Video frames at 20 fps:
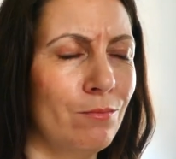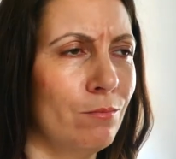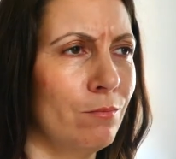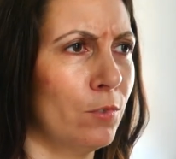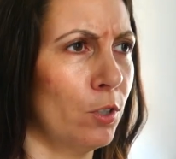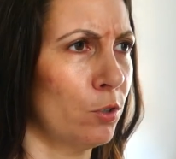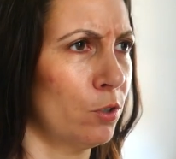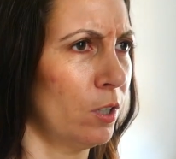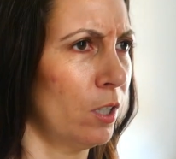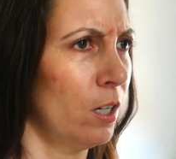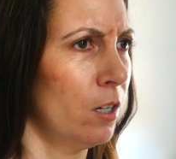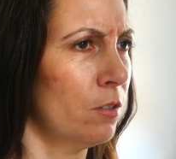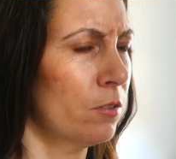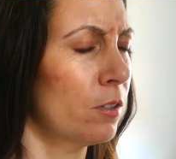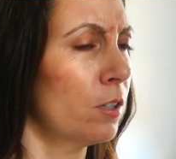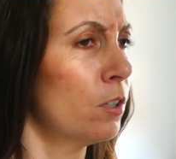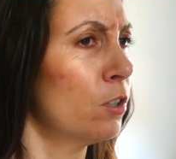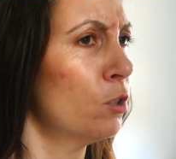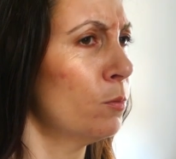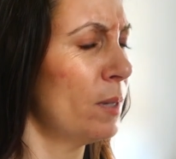not to ask,
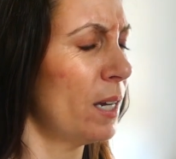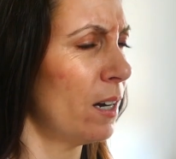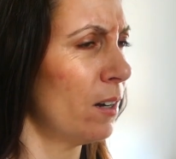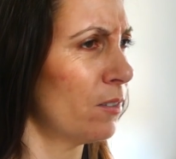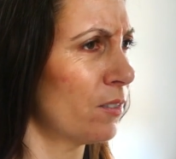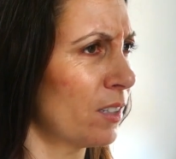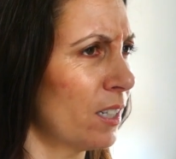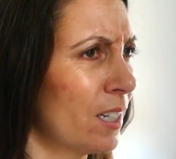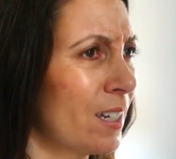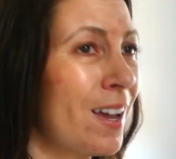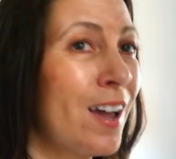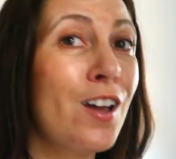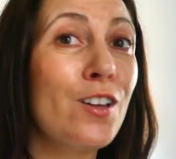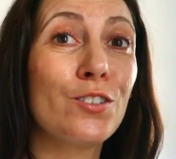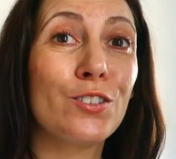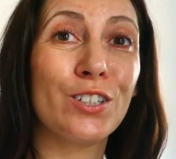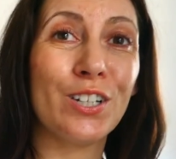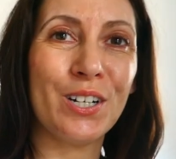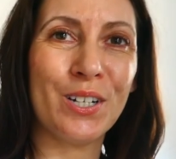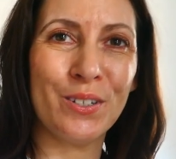you'll be asking,
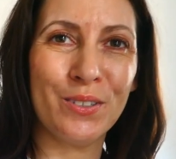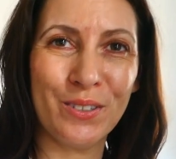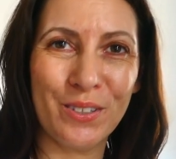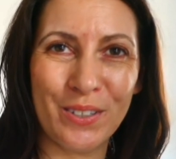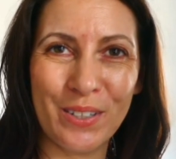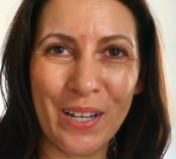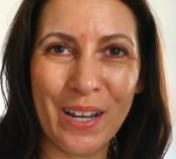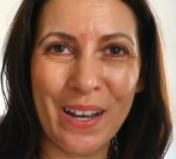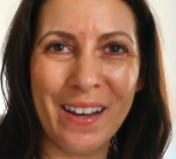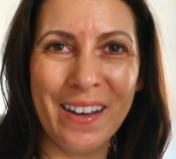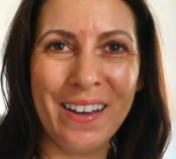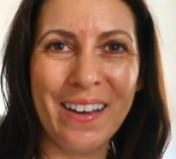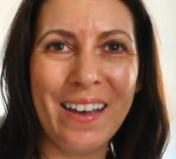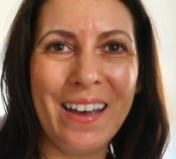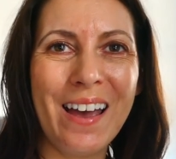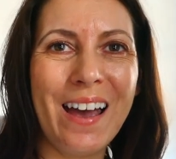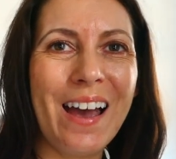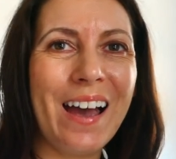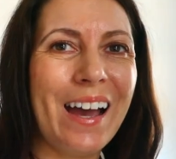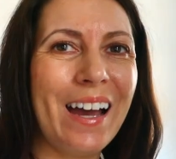to answer
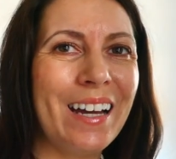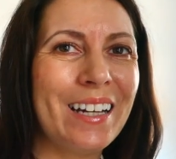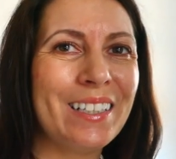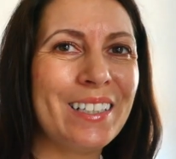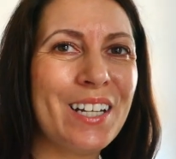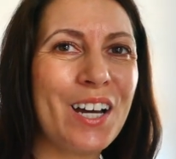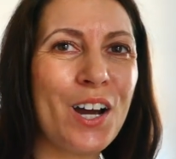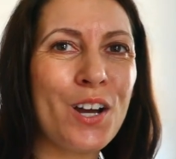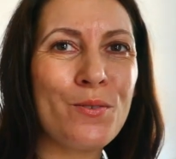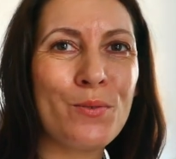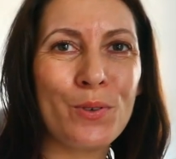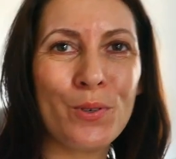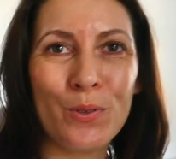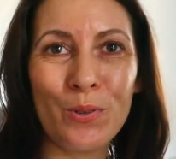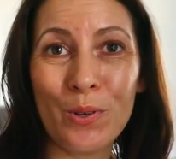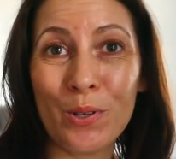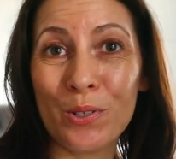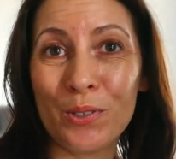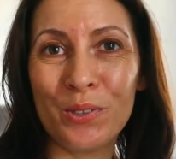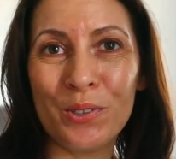and I will
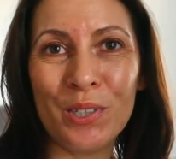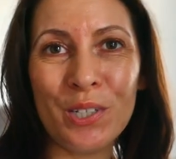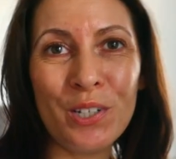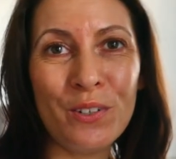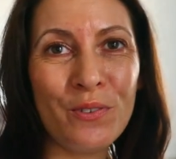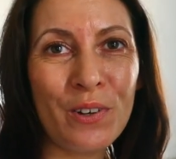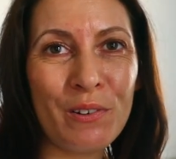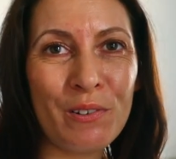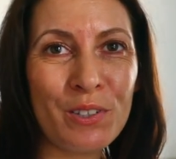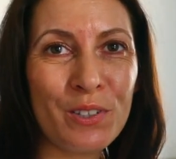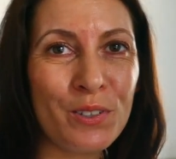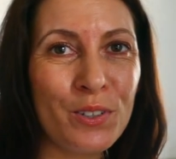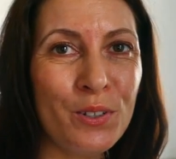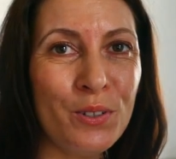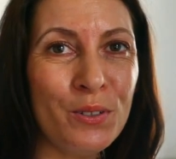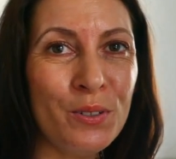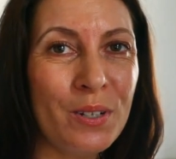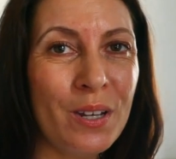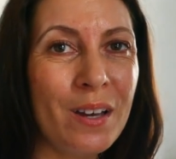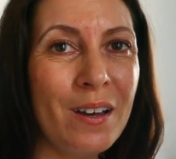see you very
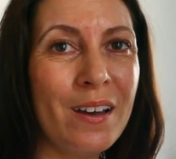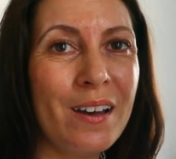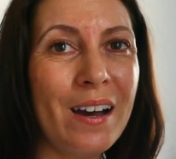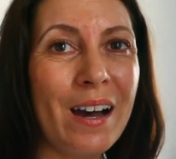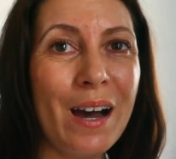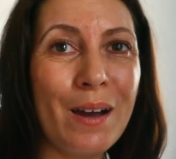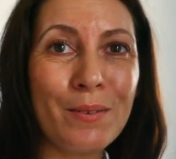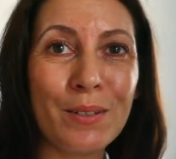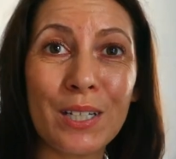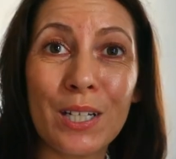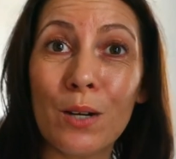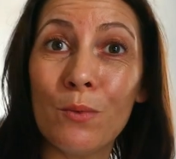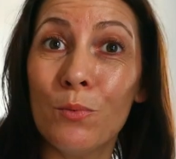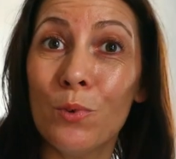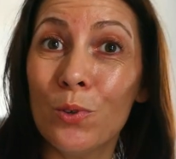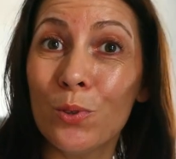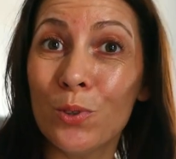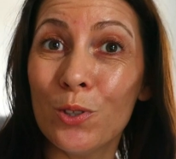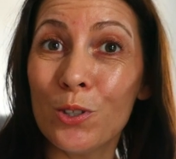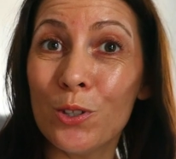soon. I'm going to go
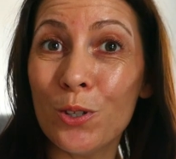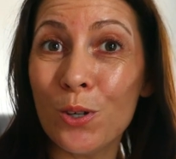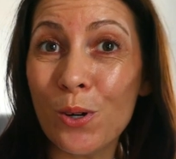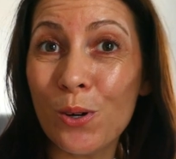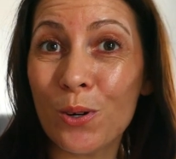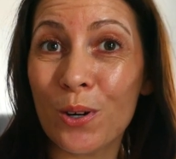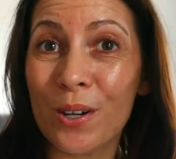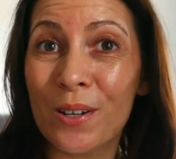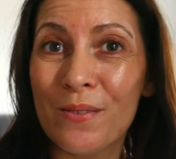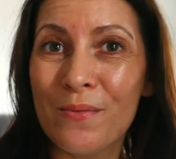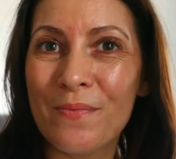walk the dog.